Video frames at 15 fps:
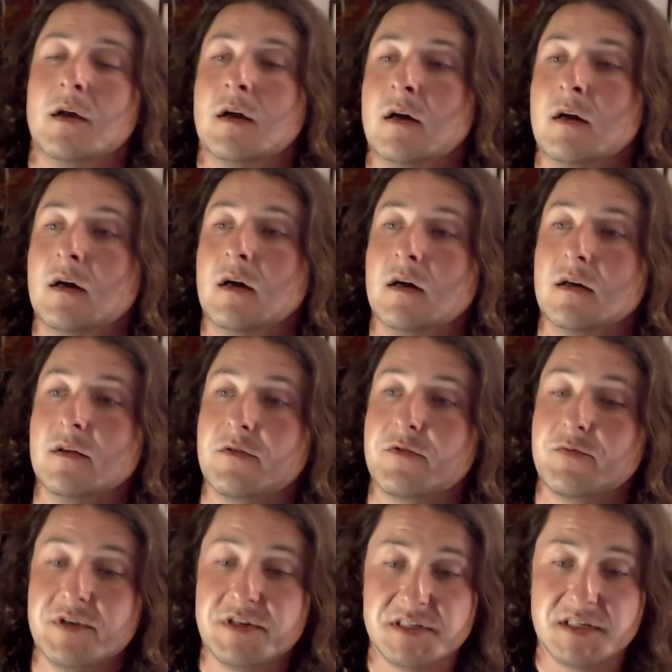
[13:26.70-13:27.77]

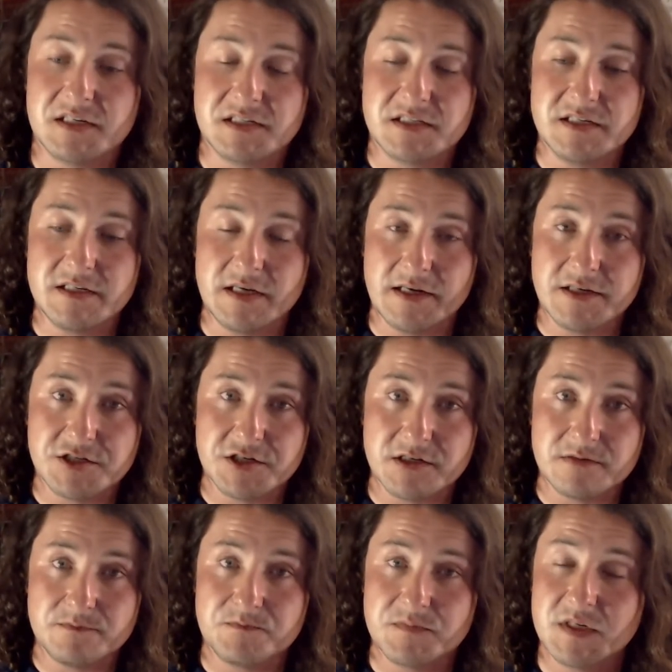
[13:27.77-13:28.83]
360
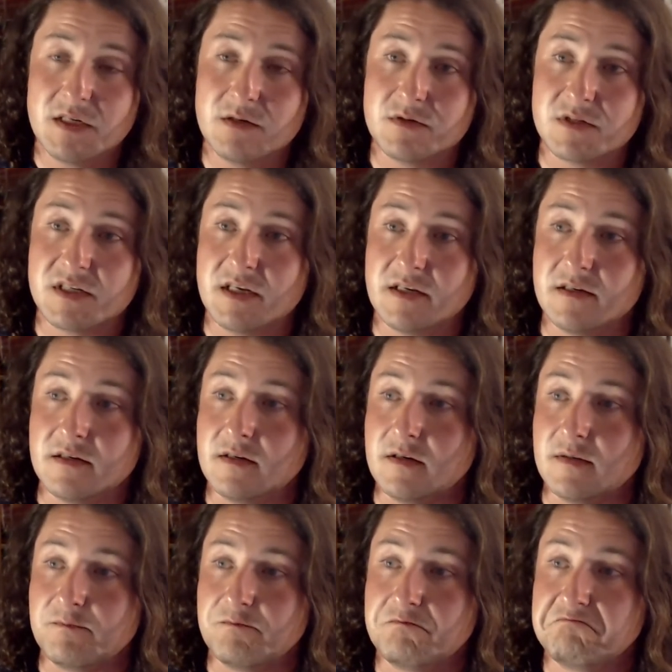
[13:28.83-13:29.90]
engine. It was
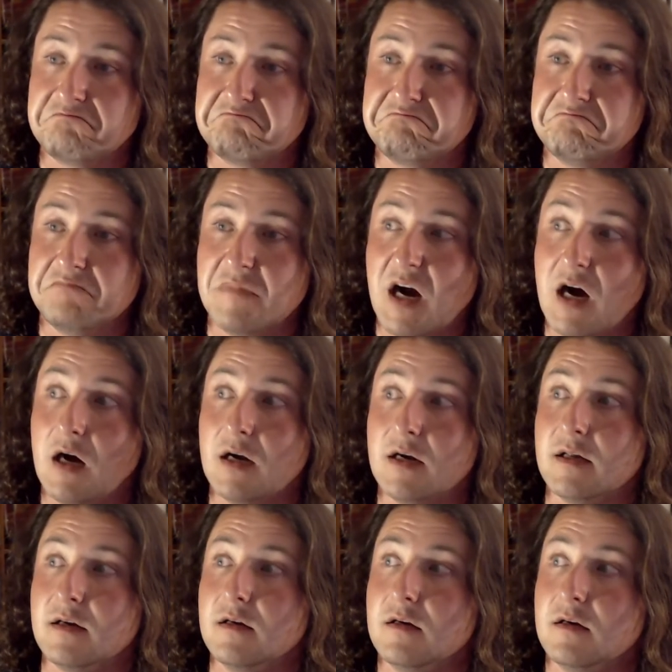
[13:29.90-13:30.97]
getting
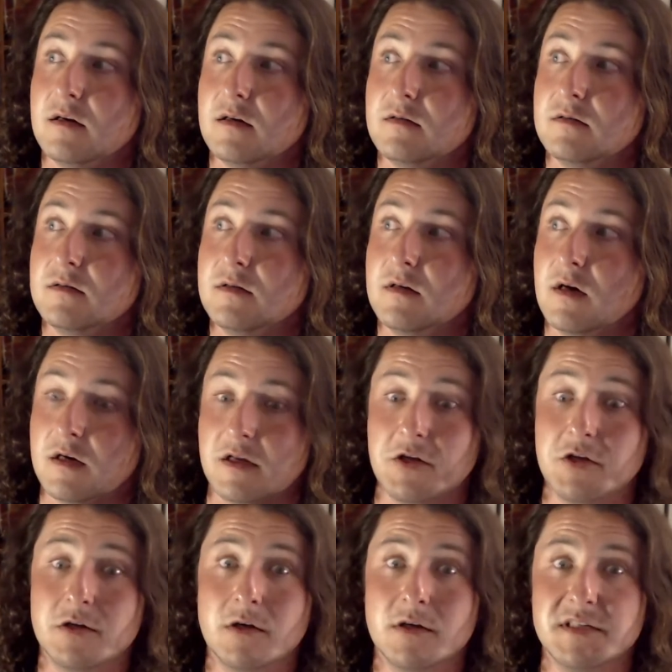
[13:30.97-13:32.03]
on a
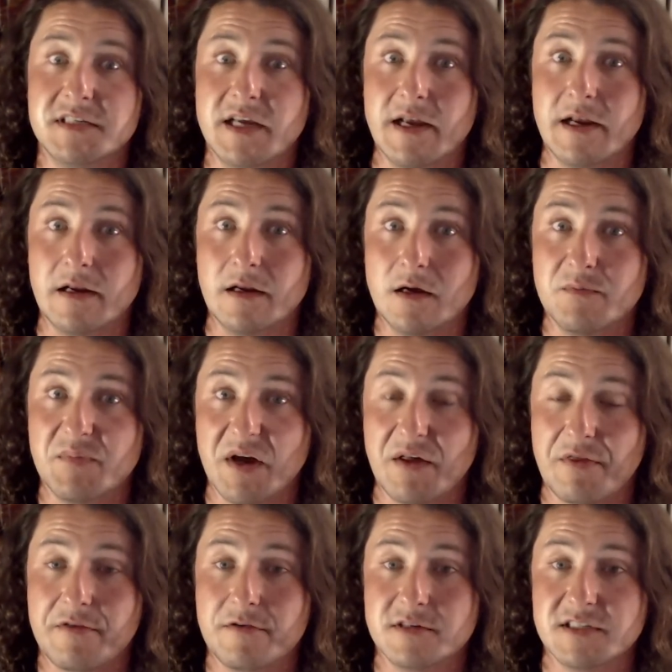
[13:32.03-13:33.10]
good day about
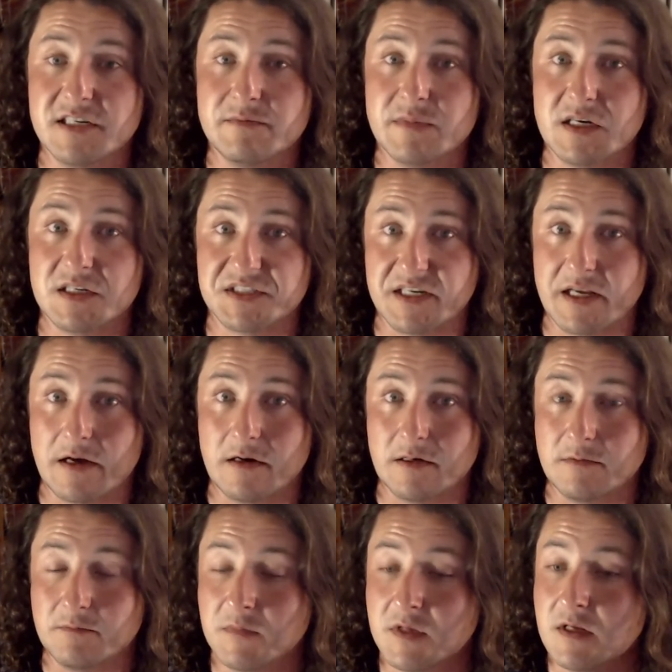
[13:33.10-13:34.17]
13 miles a gallon,
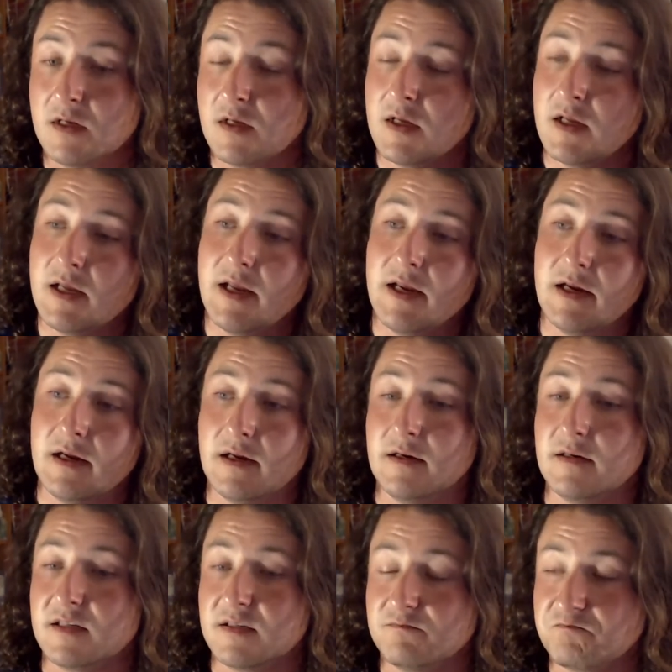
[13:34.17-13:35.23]

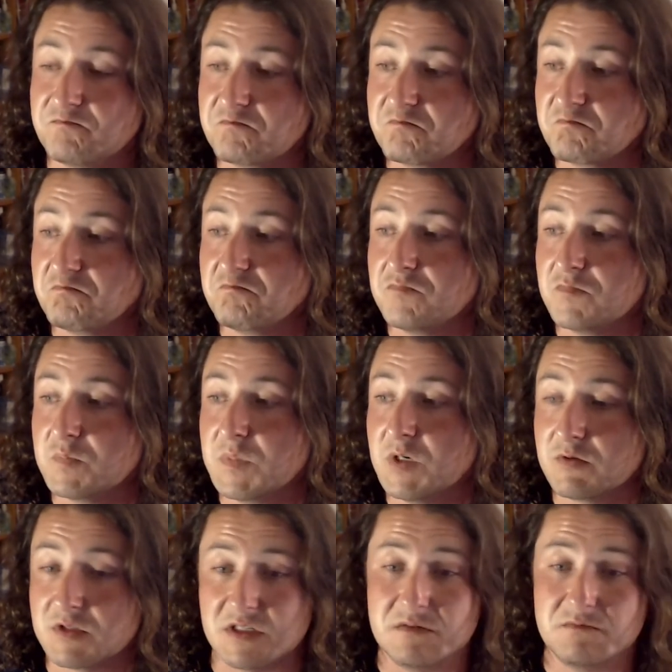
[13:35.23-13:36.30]
and it
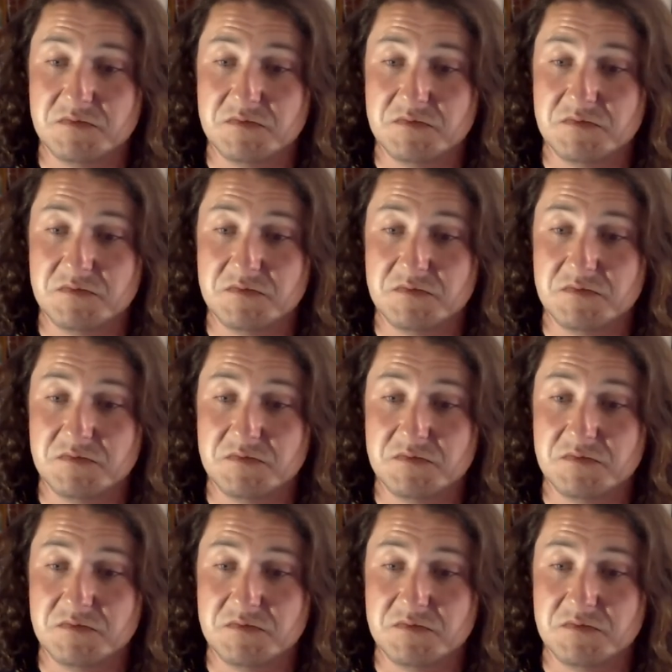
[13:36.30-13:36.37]
wasn't.